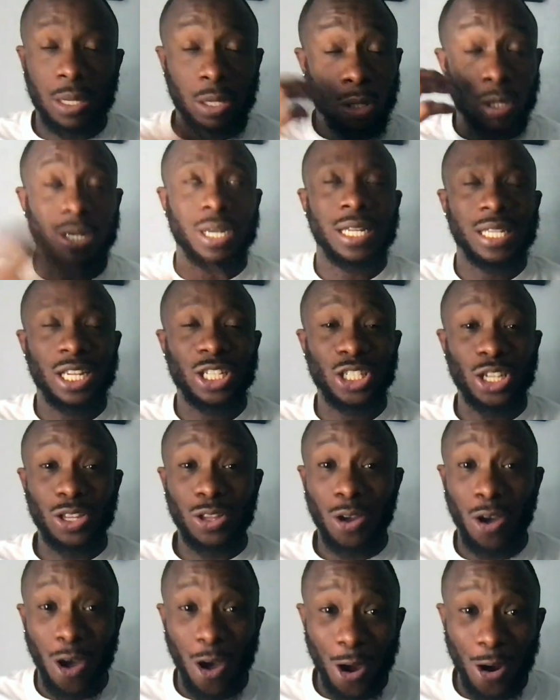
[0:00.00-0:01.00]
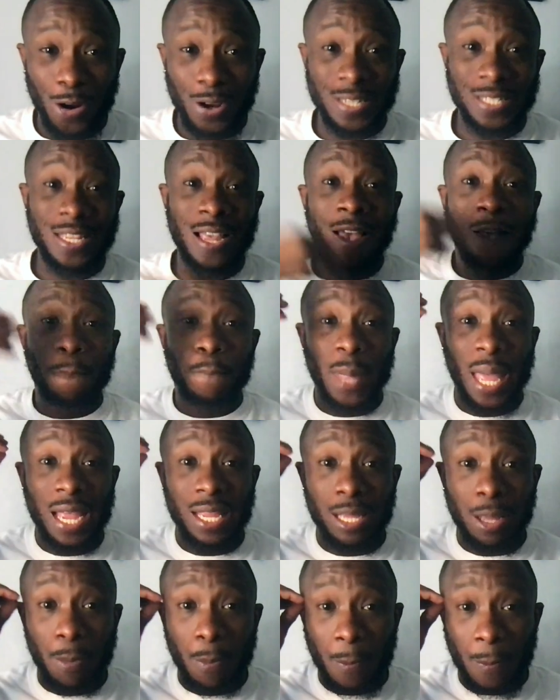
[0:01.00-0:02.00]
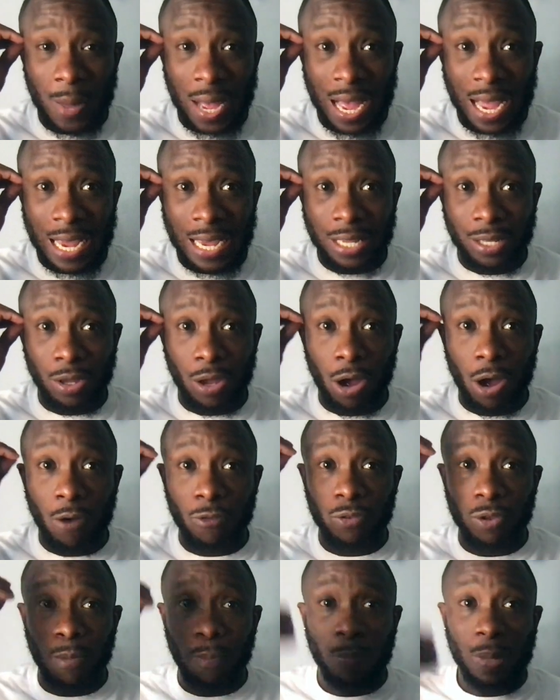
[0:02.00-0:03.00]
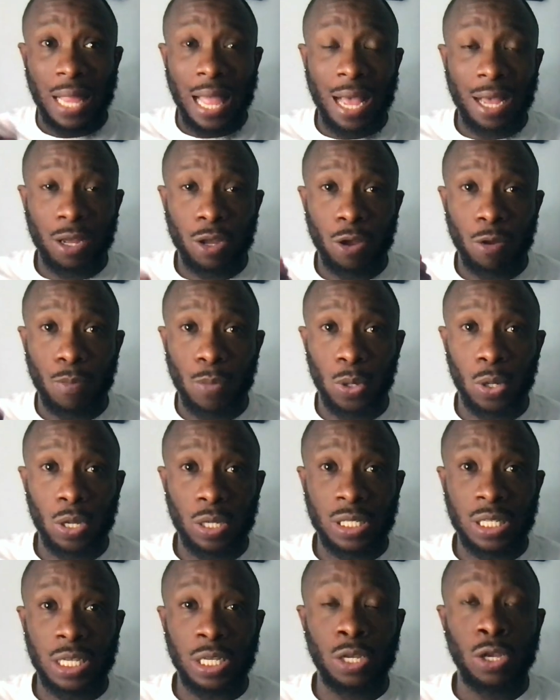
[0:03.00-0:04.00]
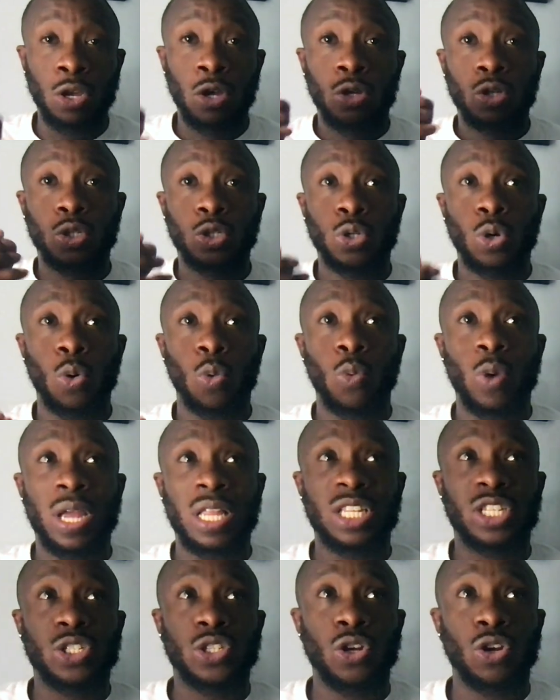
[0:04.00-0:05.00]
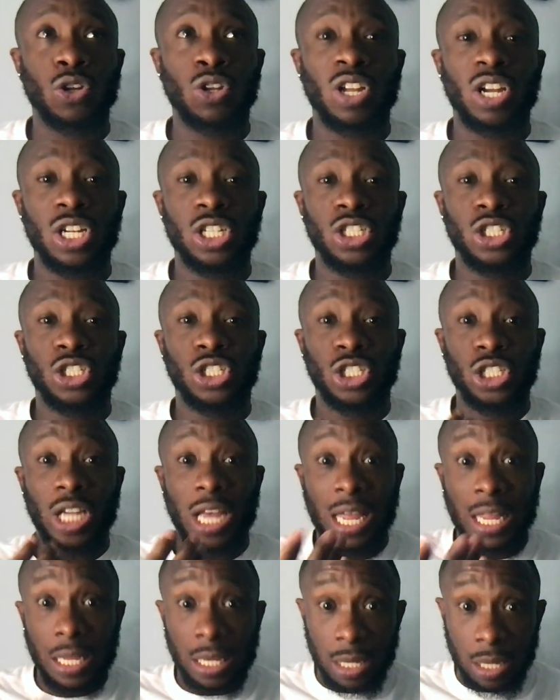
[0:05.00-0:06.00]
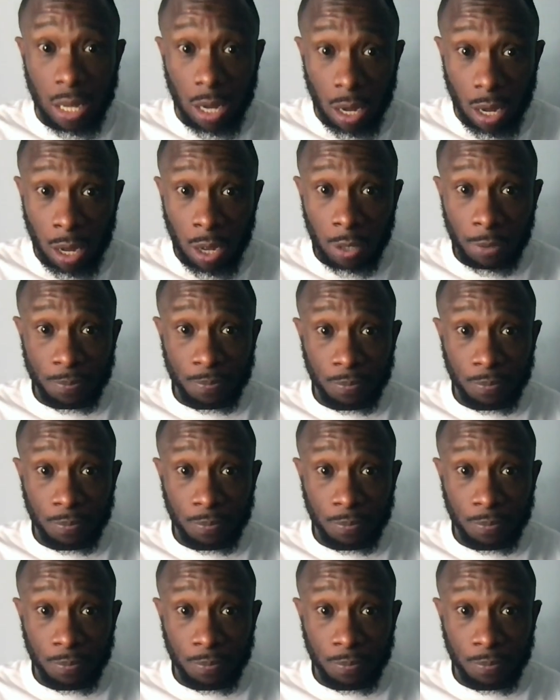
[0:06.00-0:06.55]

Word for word: to condition the hearts and the mind of the black community. So when certain agenda